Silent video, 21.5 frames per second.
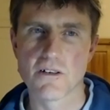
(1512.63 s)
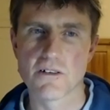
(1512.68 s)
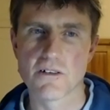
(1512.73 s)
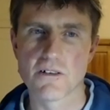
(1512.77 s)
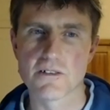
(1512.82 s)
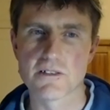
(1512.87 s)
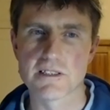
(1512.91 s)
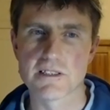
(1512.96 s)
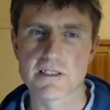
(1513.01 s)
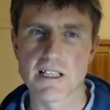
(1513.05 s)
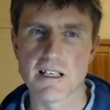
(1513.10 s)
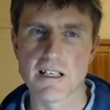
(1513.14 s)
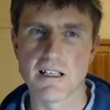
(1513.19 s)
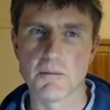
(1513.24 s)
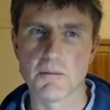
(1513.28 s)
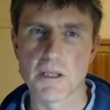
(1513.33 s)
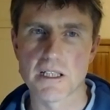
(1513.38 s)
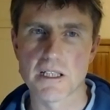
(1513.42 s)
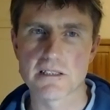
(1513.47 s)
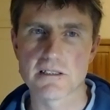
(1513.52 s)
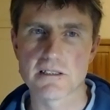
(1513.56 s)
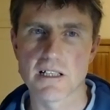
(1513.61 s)
Say,
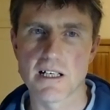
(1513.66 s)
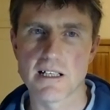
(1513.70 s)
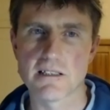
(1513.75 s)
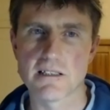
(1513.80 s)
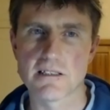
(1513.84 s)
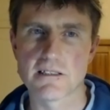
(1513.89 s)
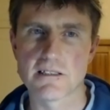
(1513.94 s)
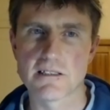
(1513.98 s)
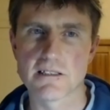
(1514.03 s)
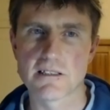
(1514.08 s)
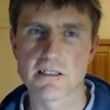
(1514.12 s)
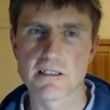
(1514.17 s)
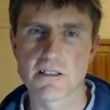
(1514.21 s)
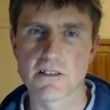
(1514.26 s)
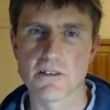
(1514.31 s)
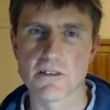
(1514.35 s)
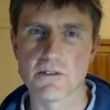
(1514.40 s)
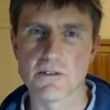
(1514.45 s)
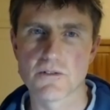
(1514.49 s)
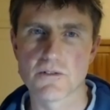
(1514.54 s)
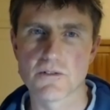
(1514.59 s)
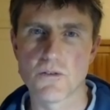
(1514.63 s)
my sight
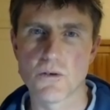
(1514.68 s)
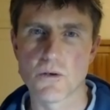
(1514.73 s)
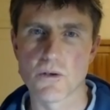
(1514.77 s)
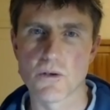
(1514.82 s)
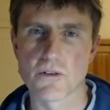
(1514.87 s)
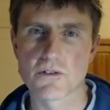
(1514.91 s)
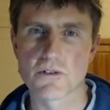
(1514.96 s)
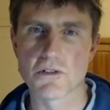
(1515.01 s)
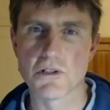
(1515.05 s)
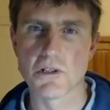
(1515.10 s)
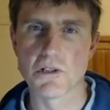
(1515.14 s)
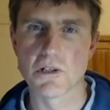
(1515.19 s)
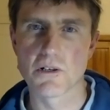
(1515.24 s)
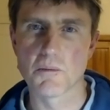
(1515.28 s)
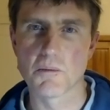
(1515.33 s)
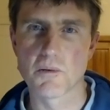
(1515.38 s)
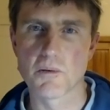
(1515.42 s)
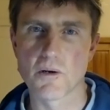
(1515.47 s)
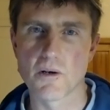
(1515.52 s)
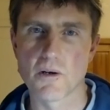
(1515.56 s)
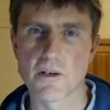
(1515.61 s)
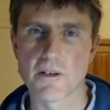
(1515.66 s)
goes forth to look
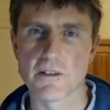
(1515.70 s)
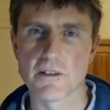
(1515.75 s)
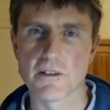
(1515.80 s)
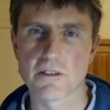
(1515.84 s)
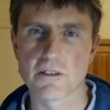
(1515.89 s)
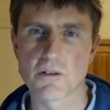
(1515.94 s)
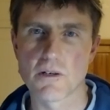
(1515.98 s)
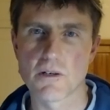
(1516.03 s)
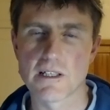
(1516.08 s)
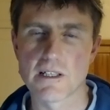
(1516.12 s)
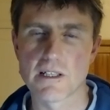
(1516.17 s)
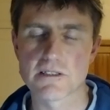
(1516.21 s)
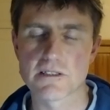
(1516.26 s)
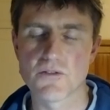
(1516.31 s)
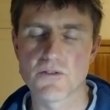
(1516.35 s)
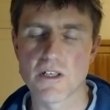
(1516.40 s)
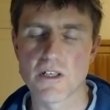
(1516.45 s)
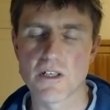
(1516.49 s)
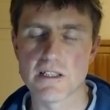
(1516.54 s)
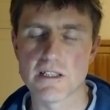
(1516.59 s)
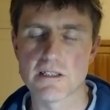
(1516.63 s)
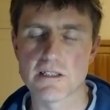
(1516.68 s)
upon Christ's
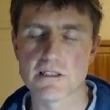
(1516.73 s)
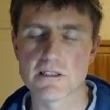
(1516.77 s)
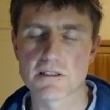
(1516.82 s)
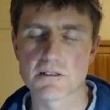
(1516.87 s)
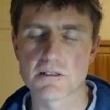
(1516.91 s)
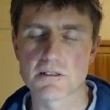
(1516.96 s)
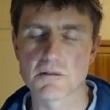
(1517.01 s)
face,